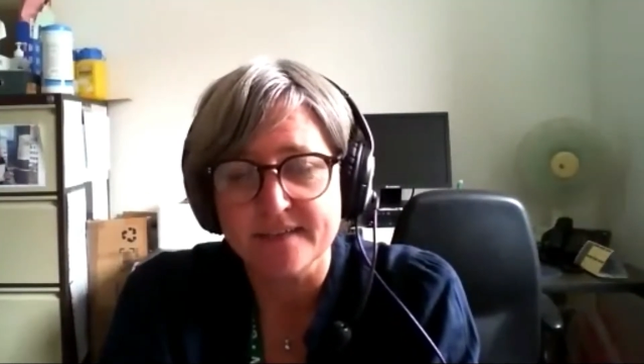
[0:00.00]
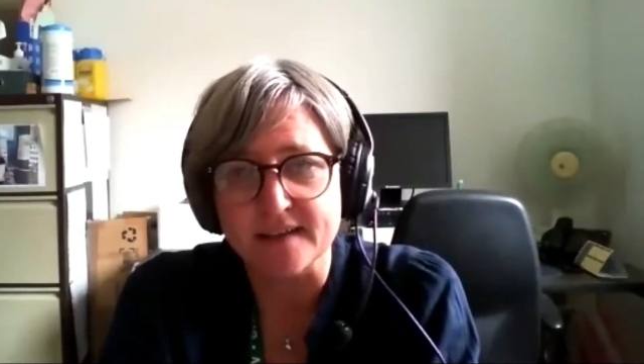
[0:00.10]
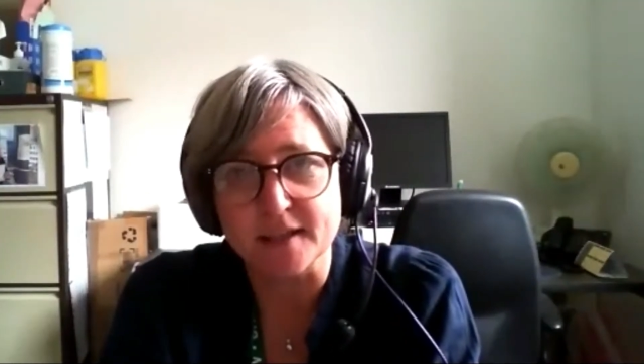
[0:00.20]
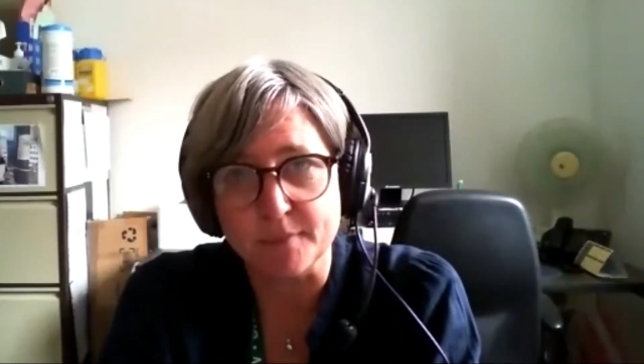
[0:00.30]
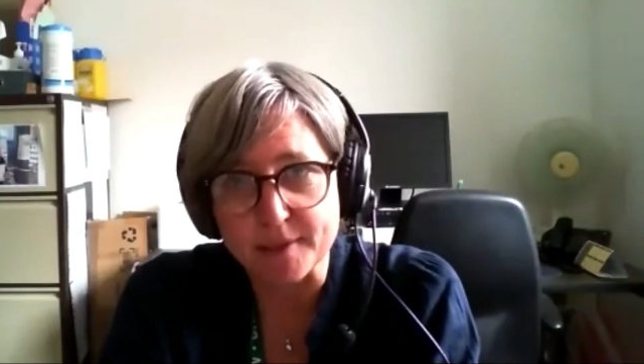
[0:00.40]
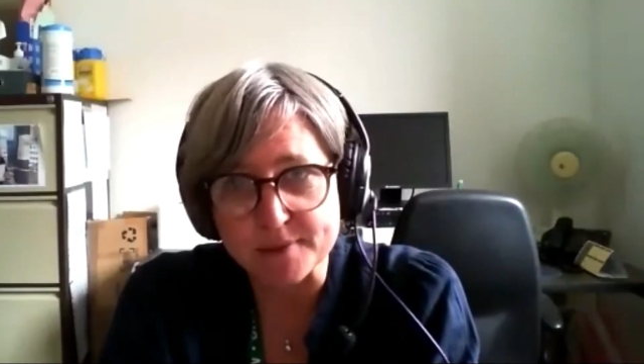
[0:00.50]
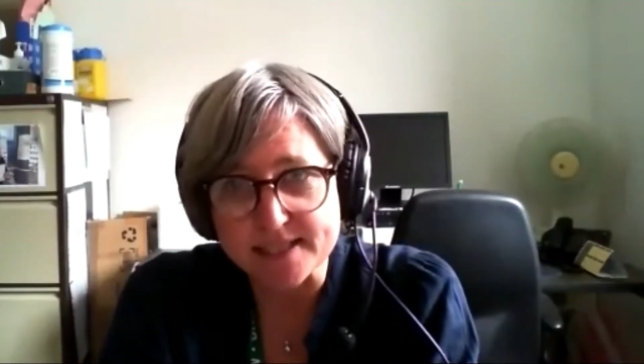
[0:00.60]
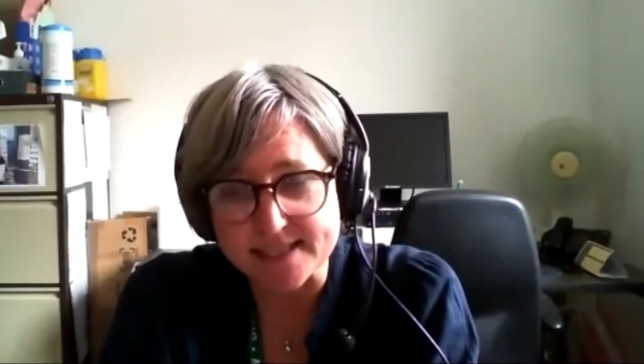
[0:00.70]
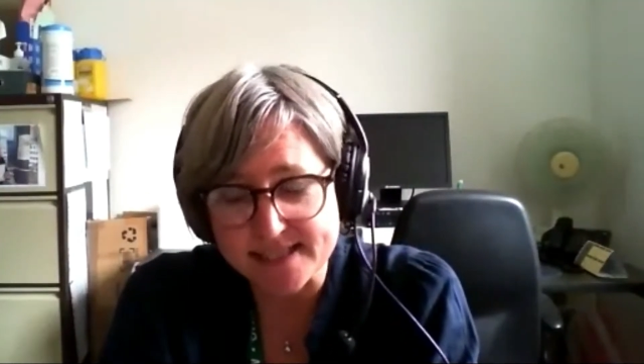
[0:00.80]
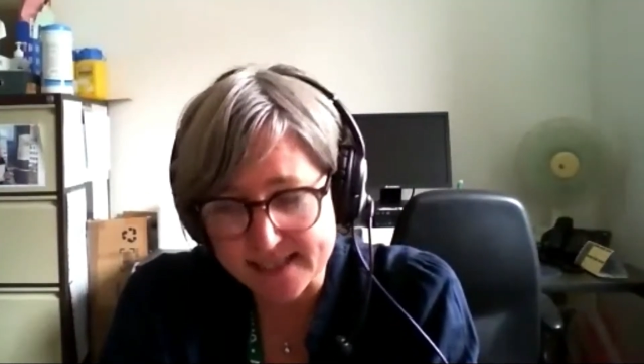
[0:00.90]
that they'll be able
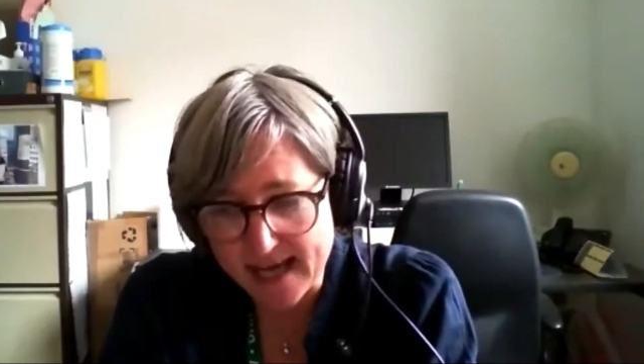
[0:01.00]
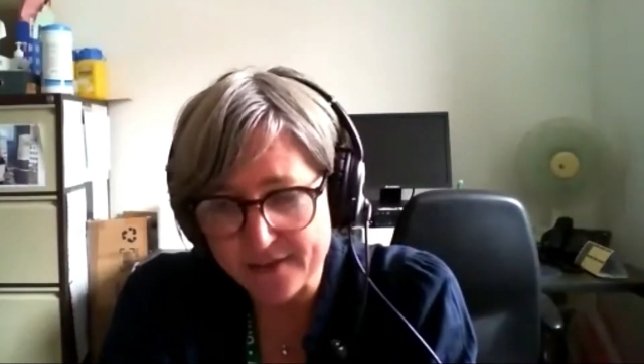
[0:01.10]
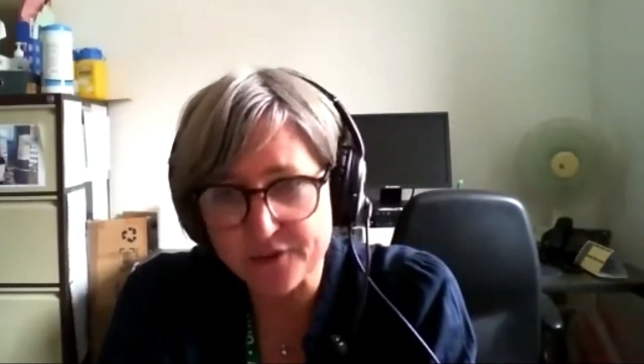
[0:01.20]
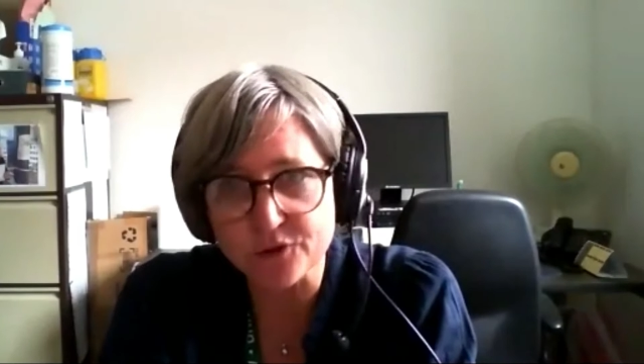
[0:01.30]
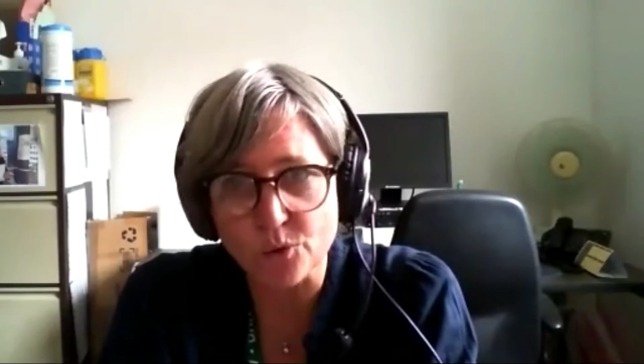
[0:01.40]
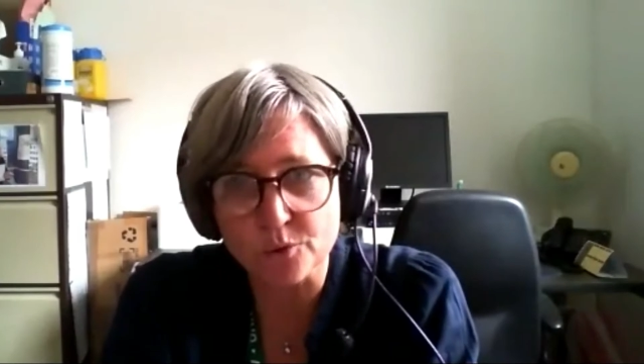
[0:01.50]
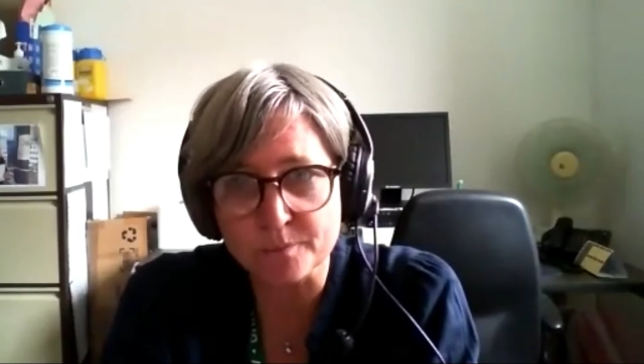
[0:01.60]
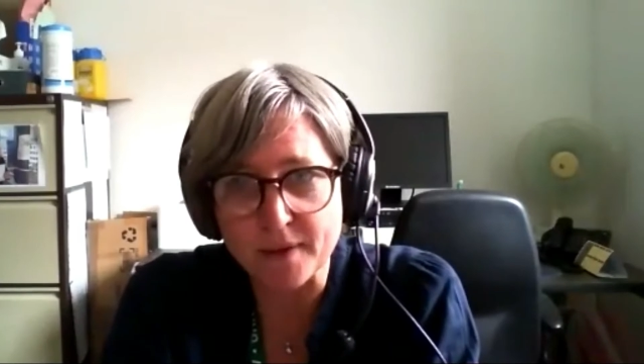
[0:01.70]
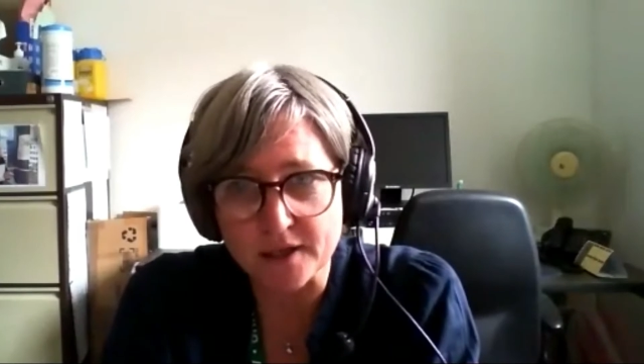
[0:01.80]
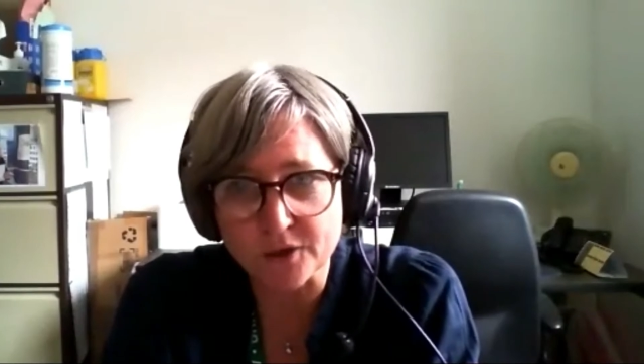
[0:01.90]
to scan their own
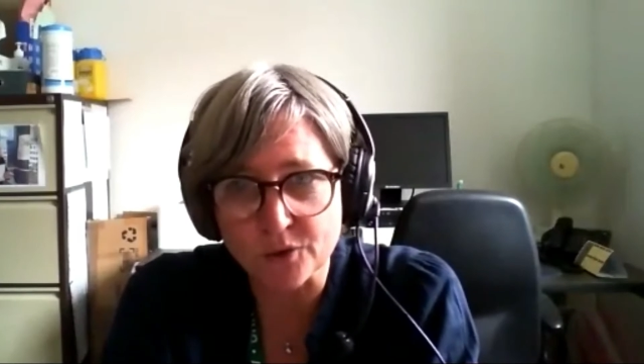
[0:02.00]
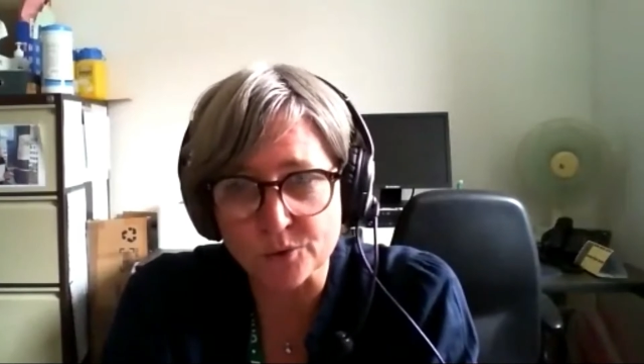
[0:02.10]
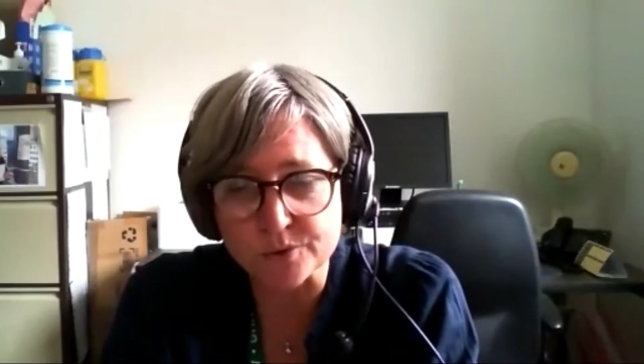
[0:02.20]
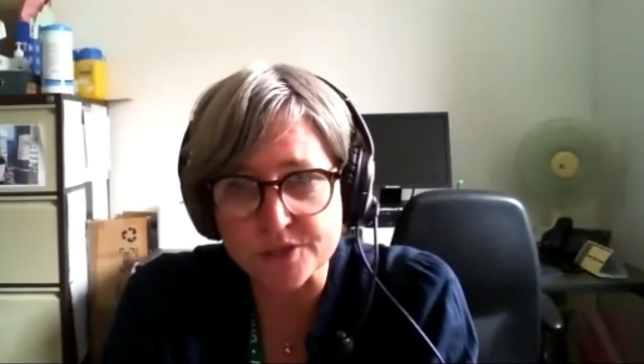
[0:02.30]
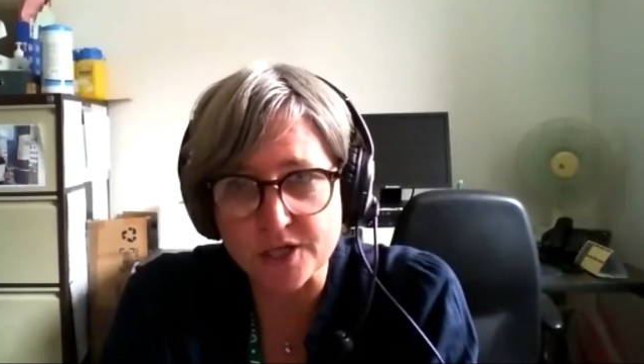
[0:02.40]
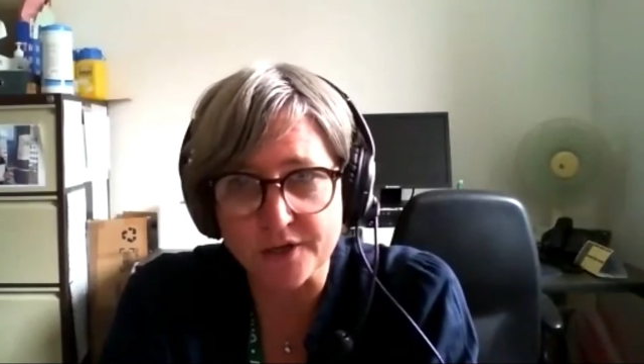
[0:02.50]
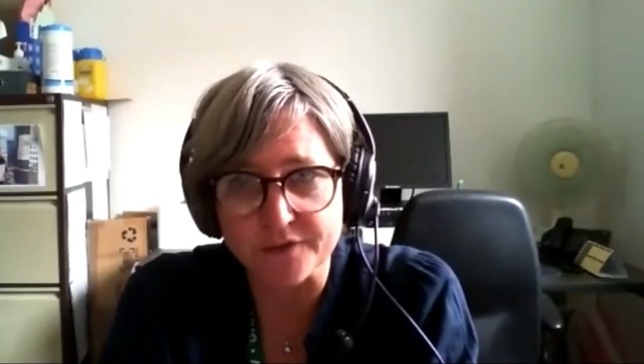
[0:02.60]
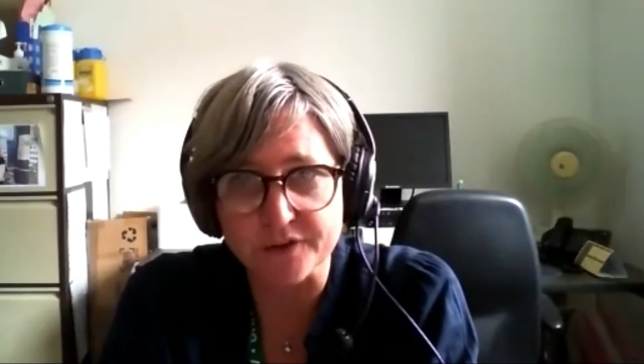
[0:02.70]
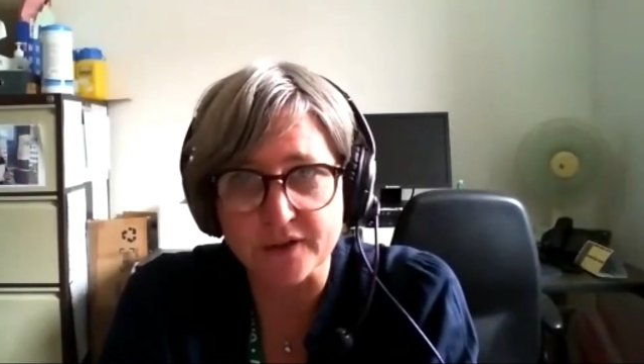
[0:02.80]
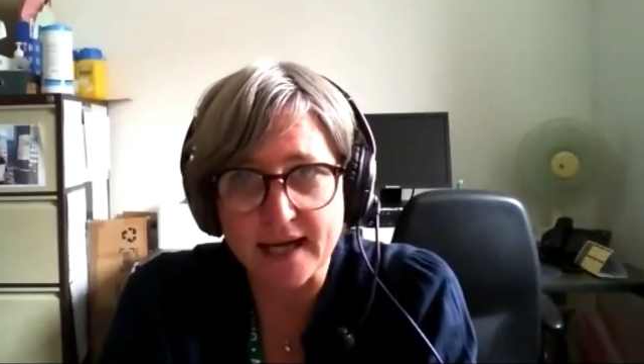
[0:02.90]
barcode on
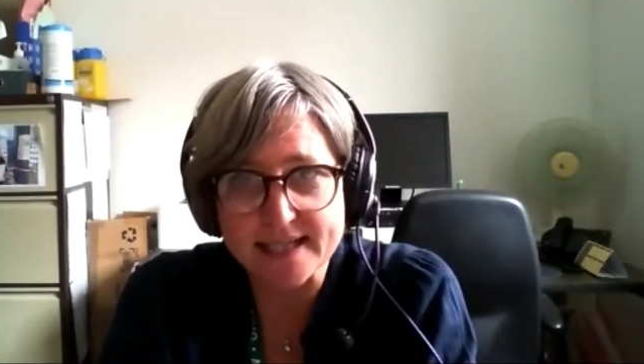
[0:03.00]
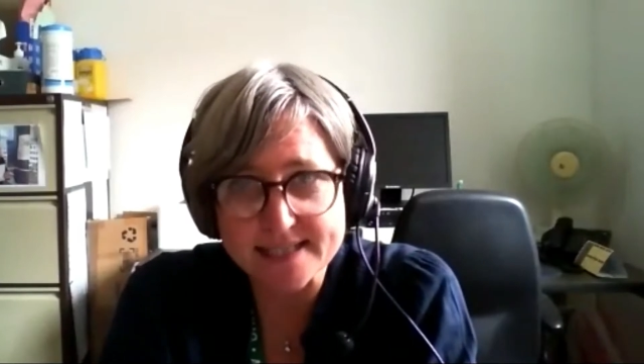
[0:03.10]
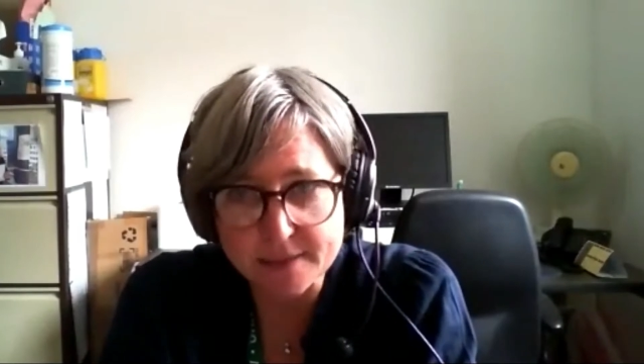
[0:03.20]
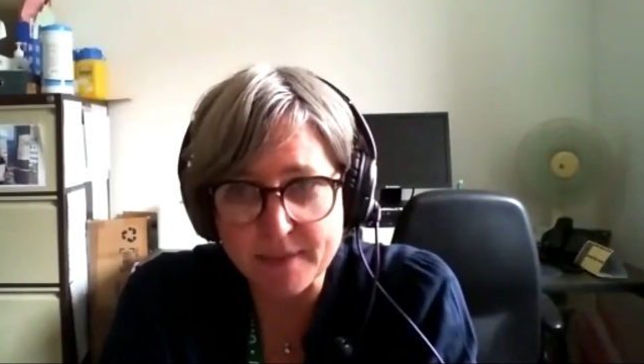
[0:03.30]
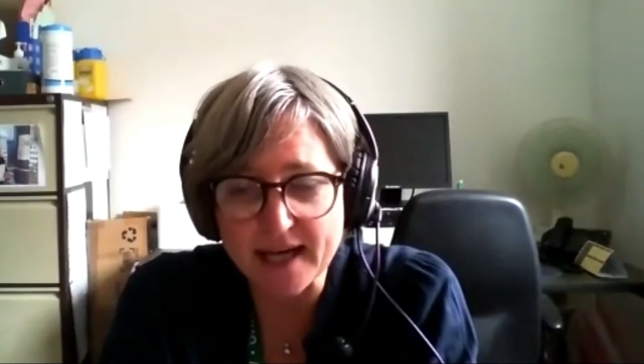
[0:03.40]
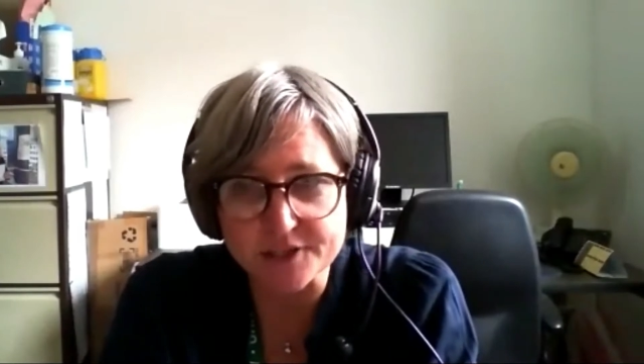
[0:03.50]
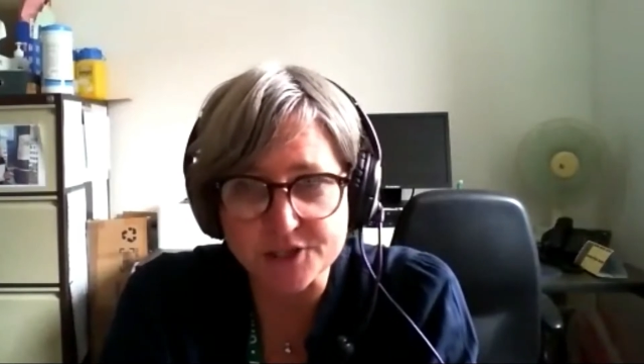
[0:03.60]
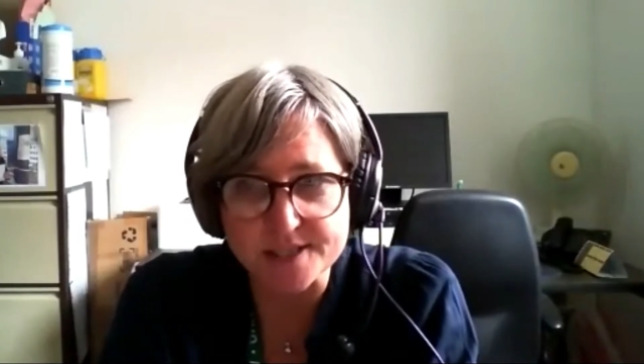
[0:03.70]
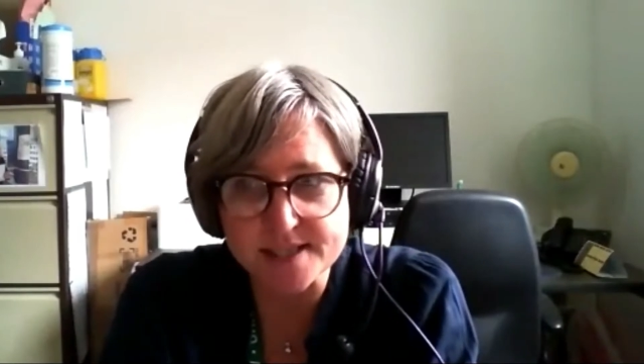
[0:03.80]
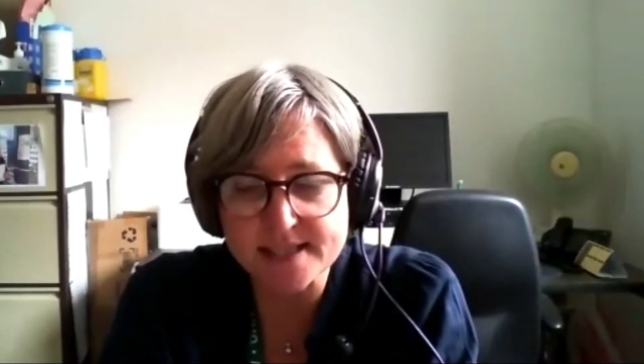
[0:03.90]
their ID
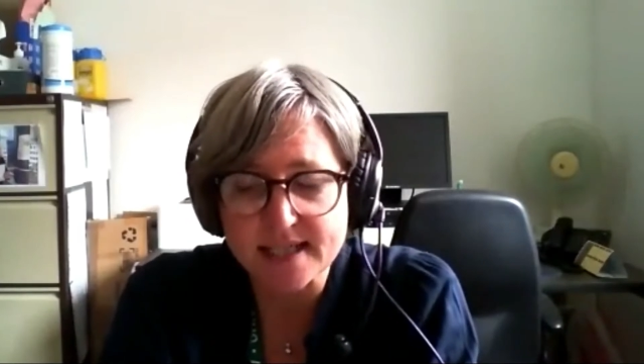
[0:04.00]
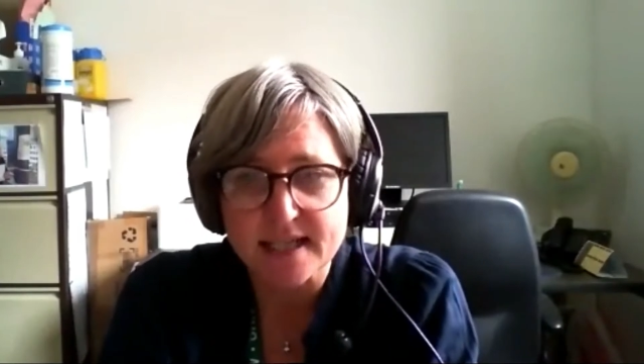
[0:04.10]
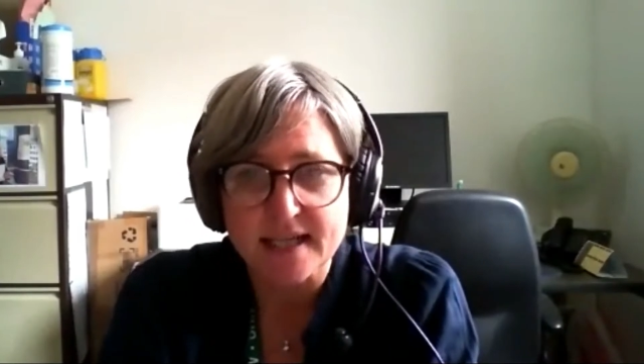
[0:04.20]
badges.